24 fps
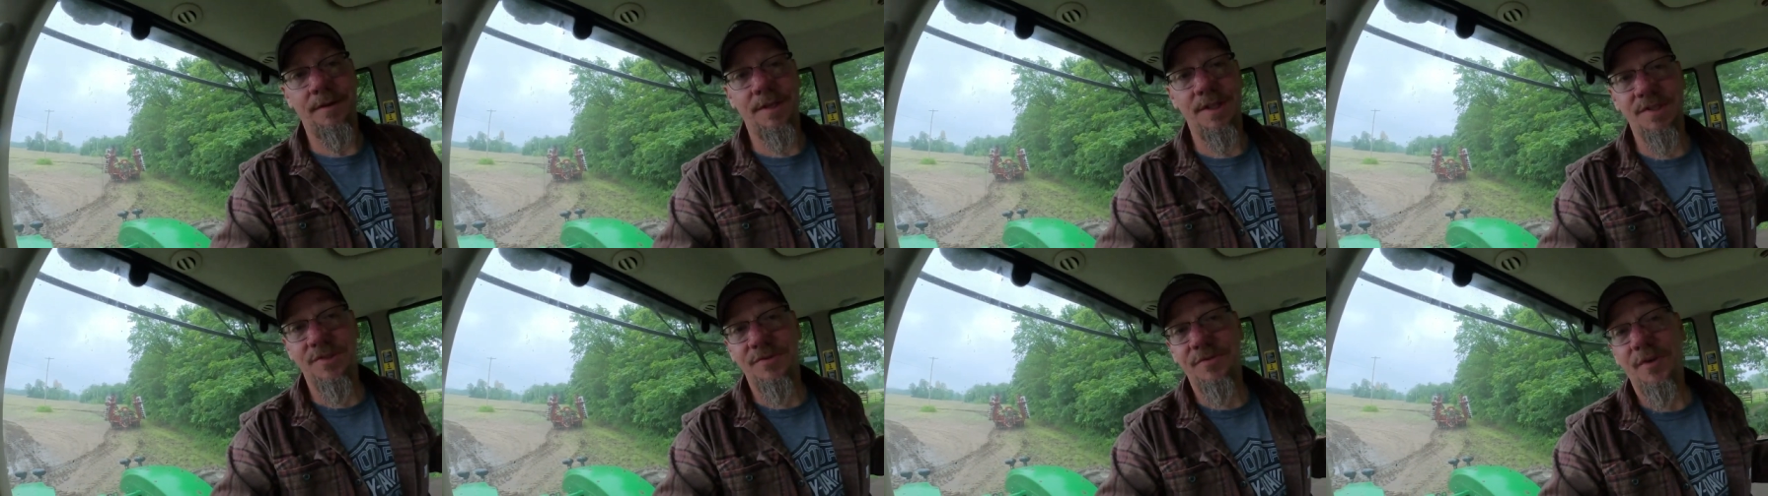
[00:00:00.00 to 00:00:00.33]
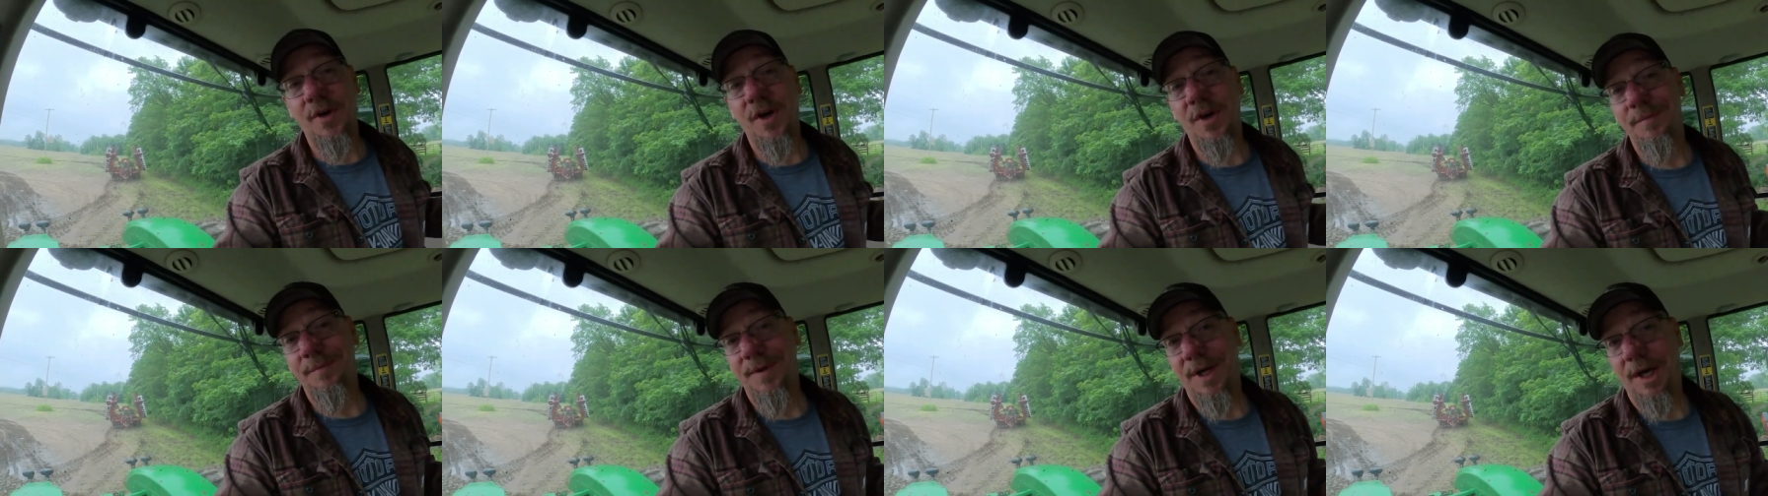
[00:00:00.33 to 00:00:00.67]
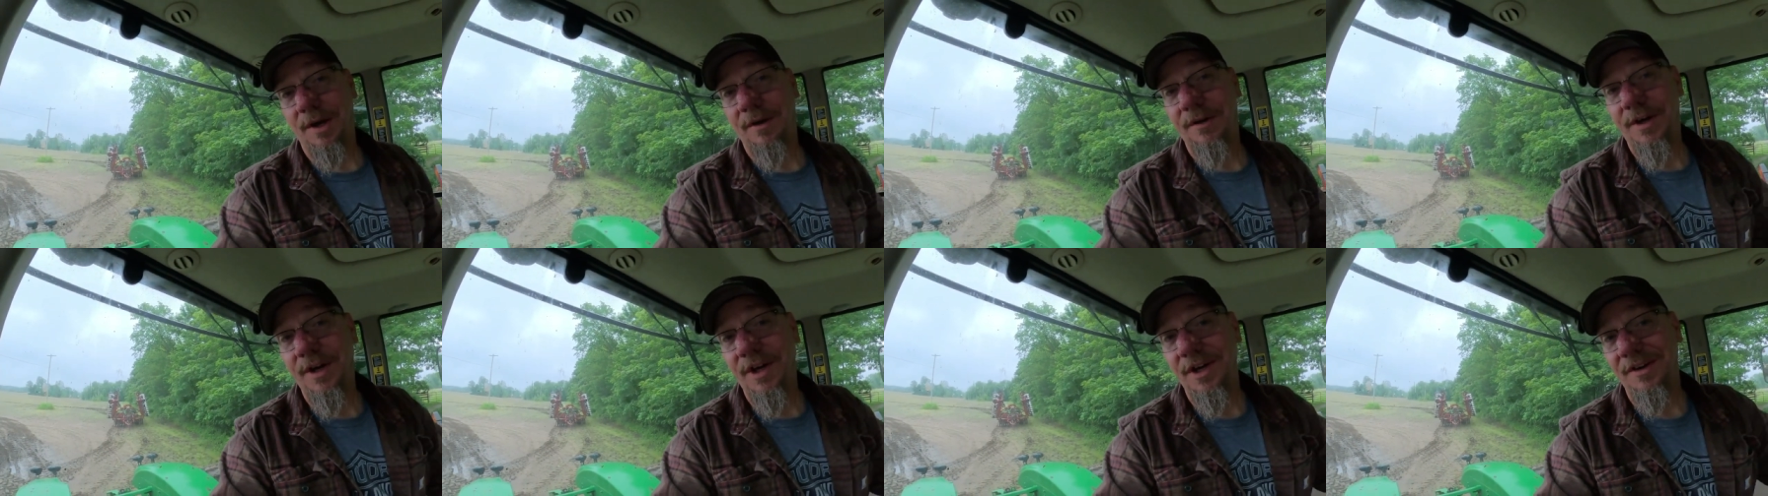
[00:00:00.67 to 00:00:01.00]
This farm
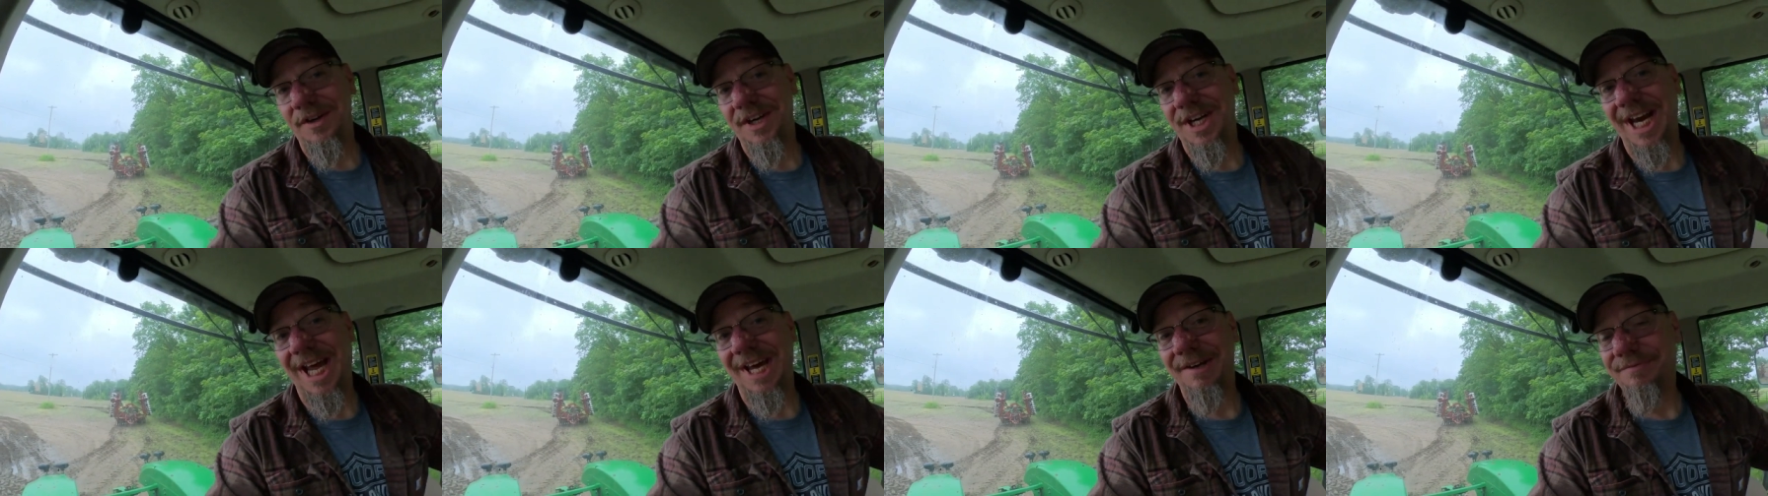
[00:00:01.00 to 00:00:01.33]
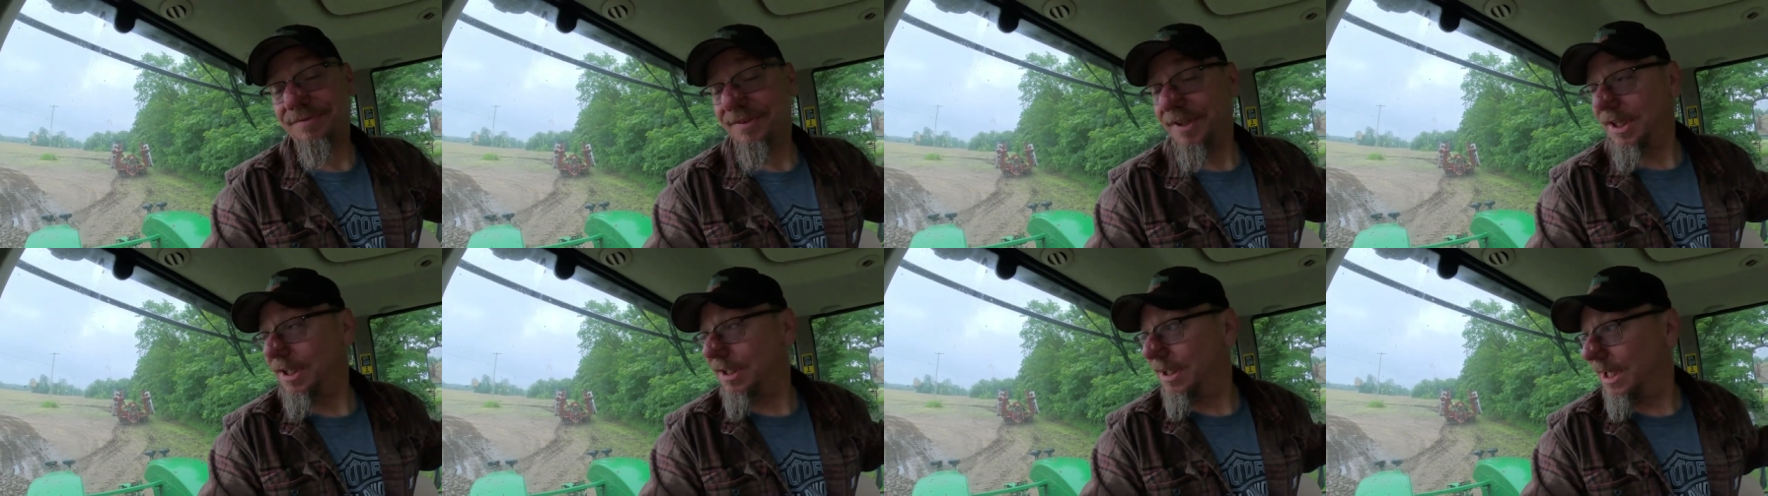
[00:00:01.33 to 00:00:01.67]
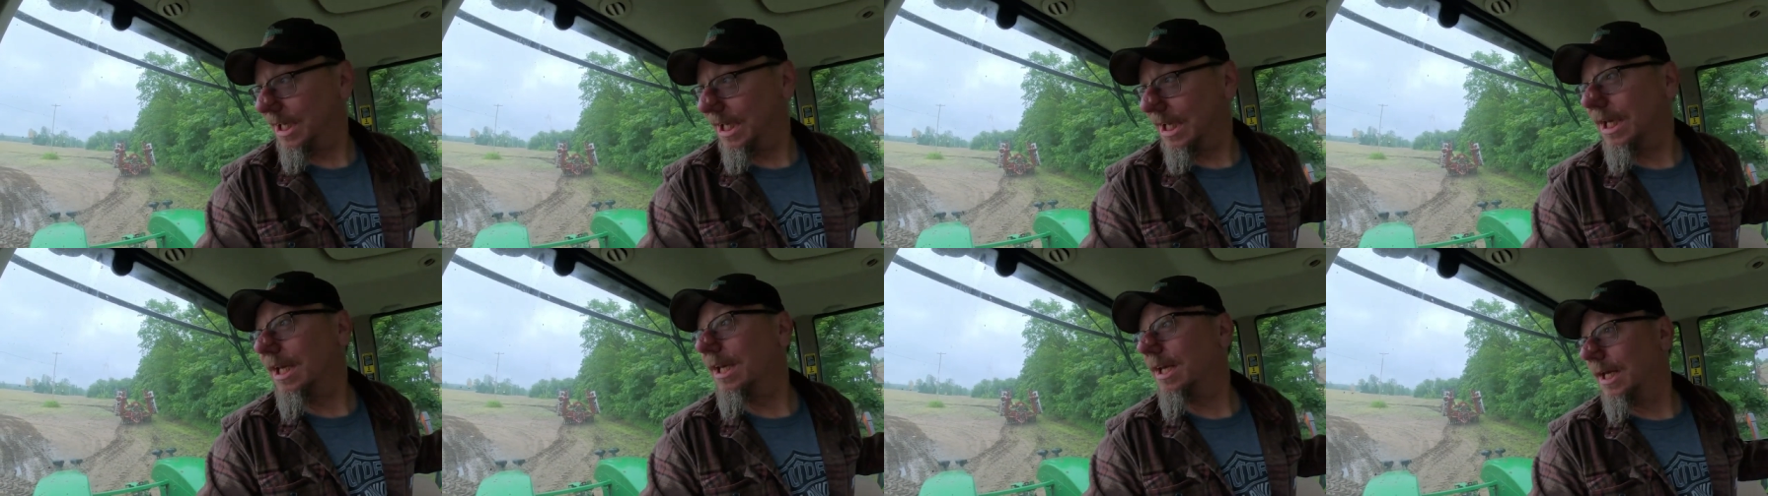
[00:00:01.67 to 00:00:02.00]
down here
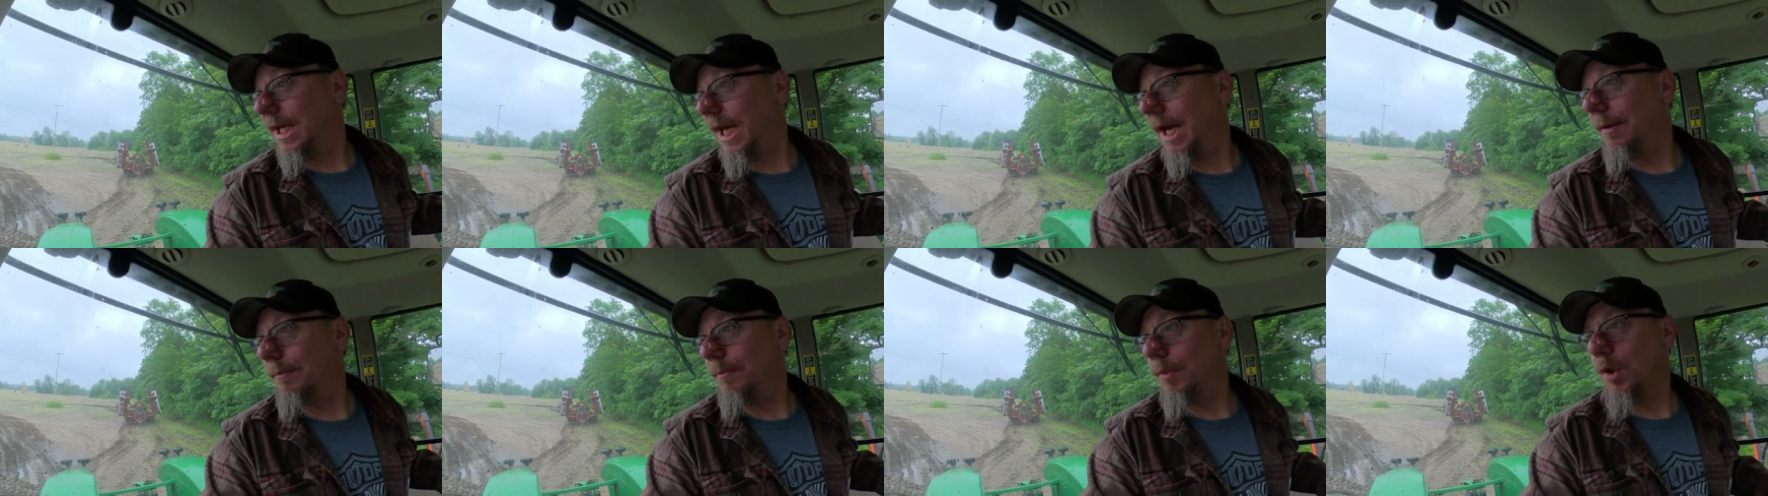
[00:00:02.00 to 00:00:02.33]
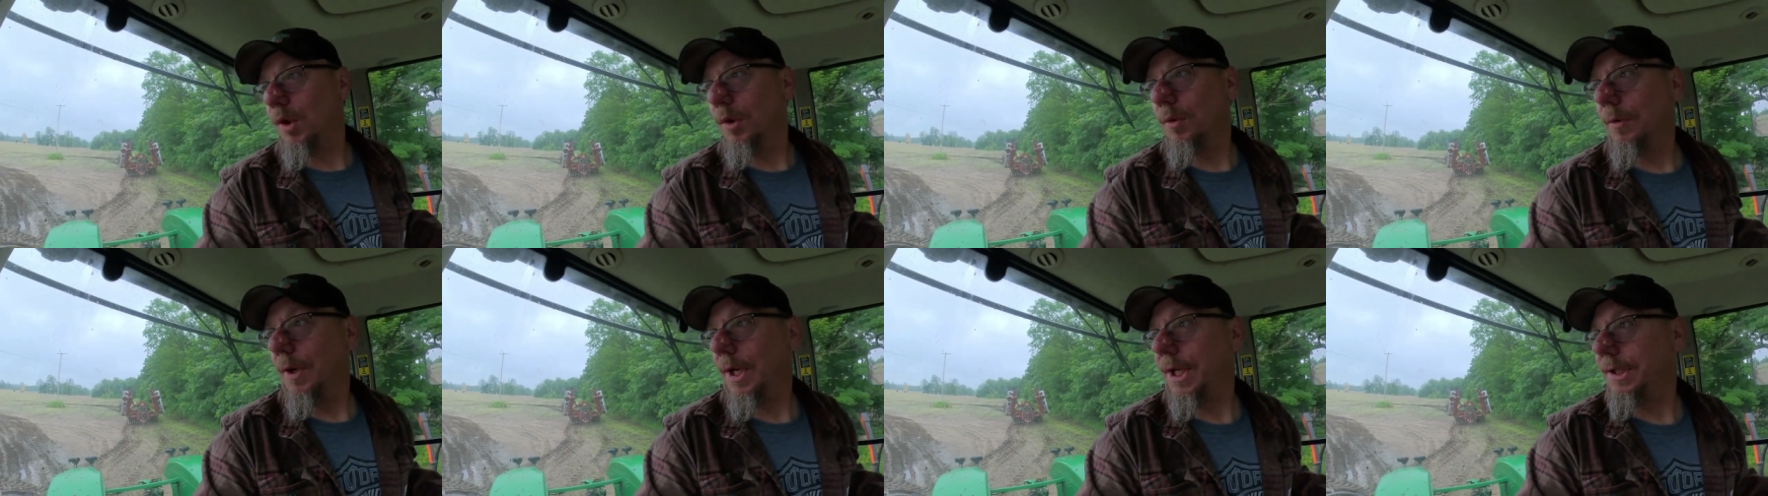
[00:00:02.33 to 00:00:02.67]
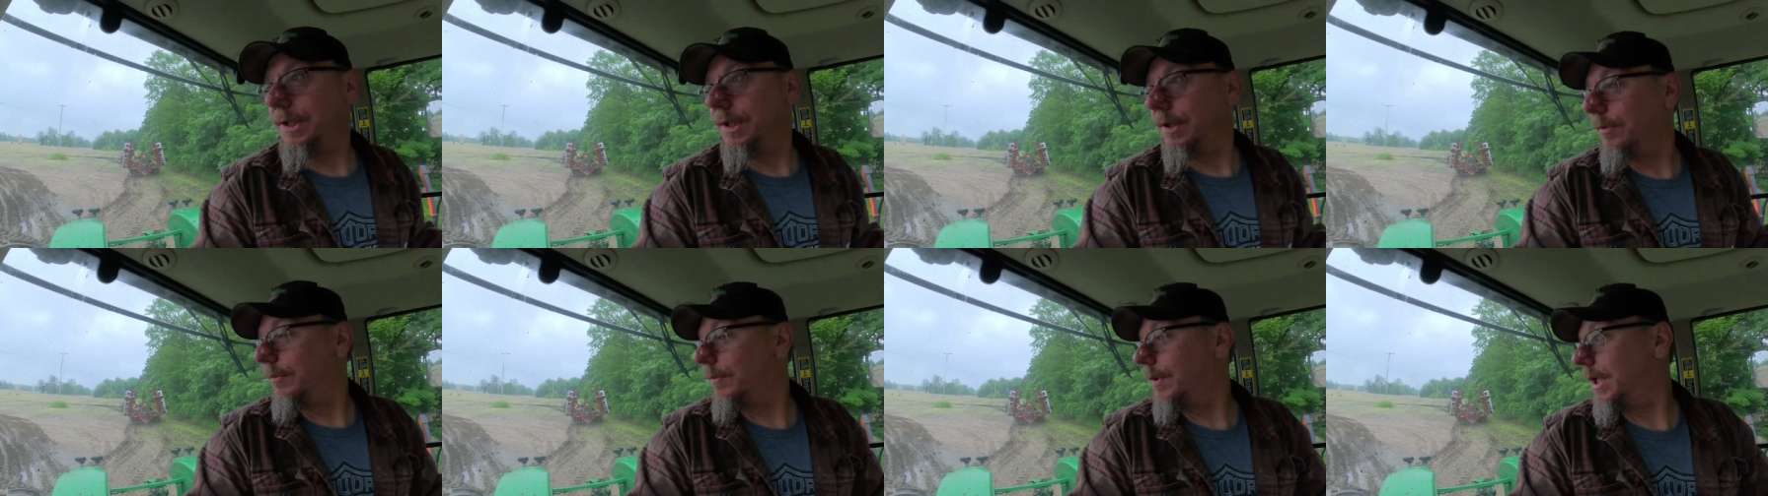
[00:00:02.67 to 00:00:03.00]
definitely got more
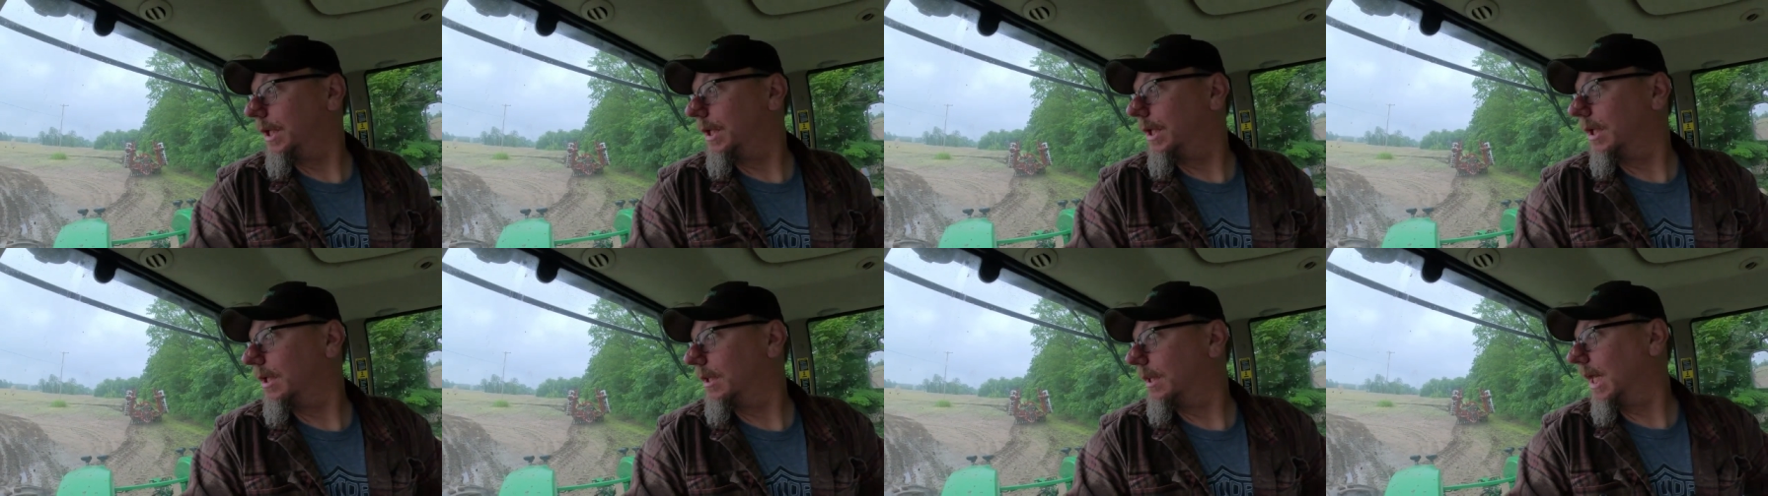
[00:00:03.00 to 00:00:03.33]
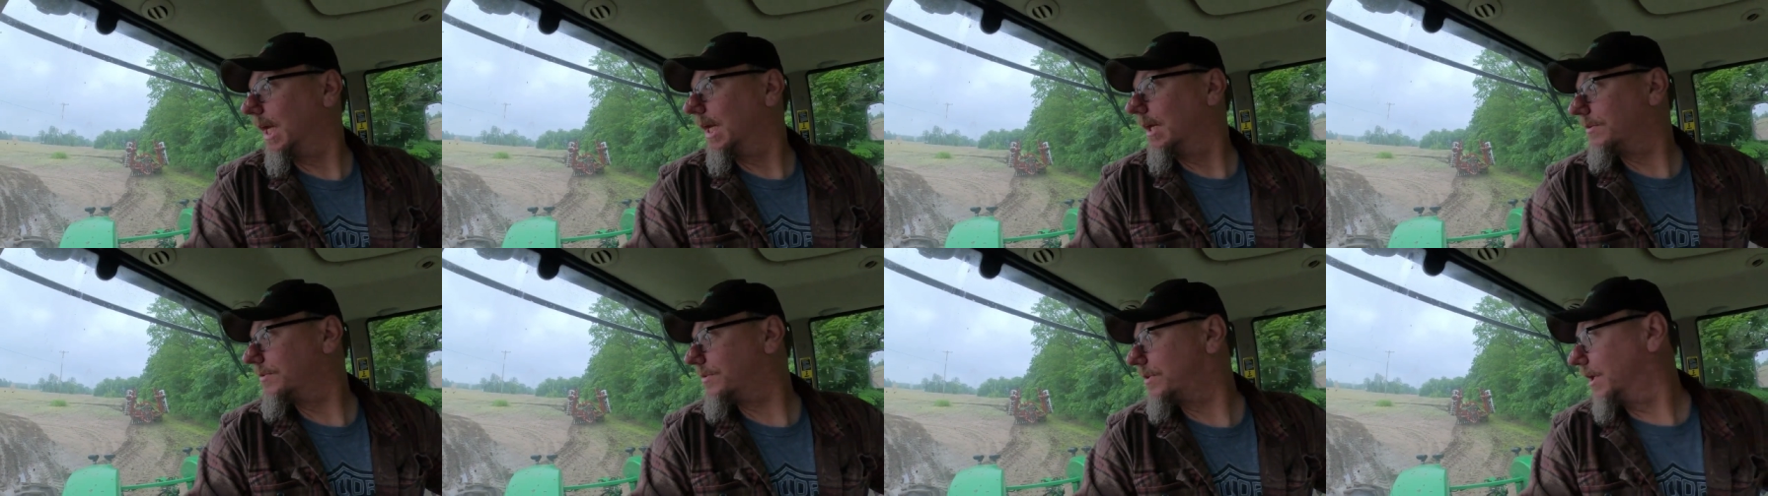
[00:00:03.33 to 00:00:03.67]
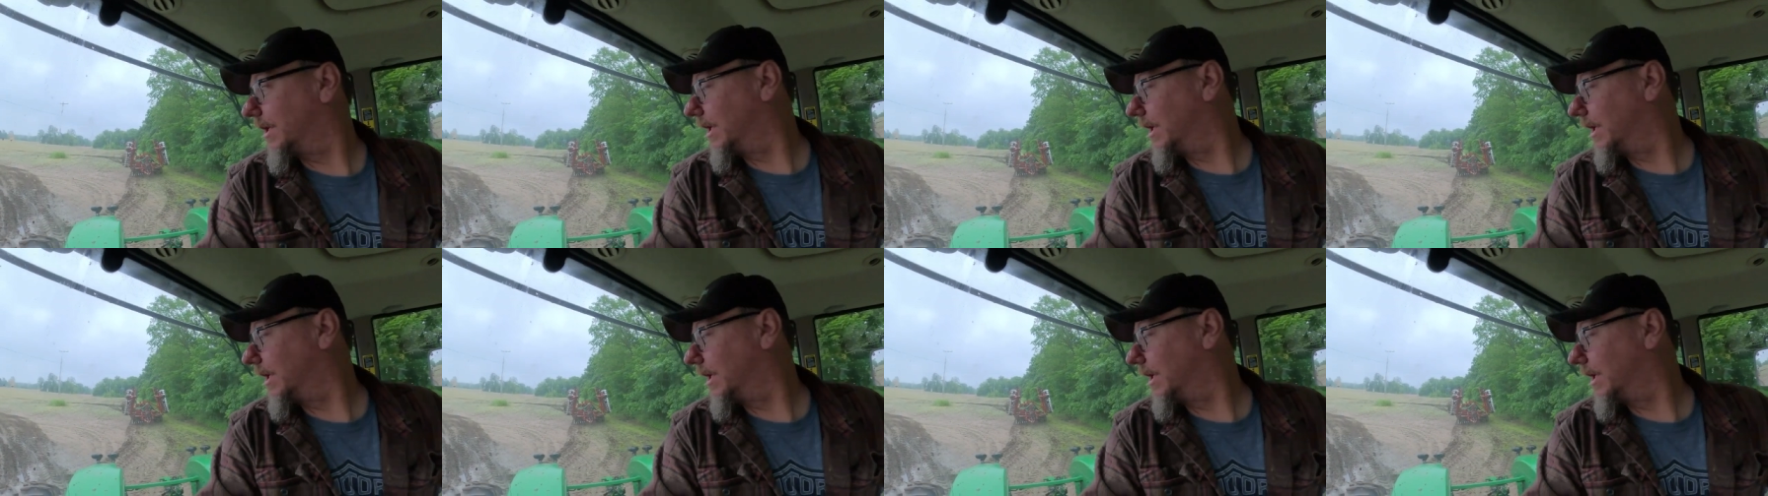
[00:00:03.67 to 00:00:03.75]
rain than we did last